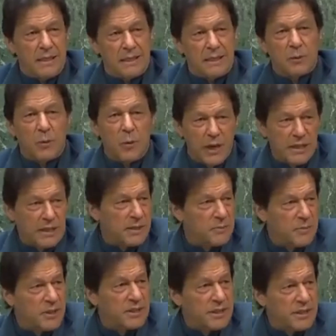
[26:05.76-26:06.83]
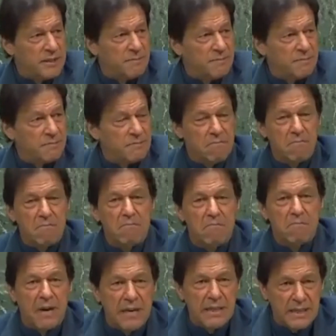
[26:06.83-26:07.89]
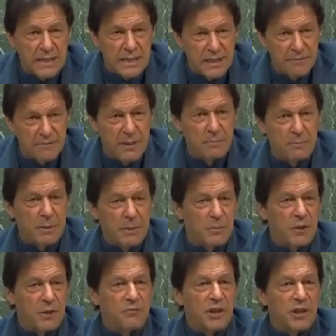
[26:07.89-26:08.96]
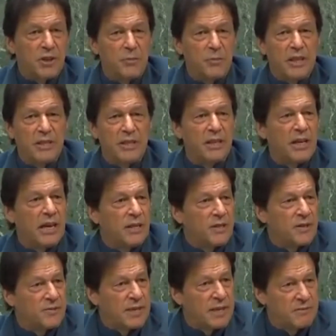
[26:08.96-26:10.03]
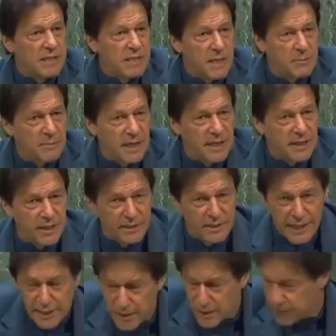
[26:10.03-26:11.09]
the world community must give the people of Kashmir the right of self-determination. Thank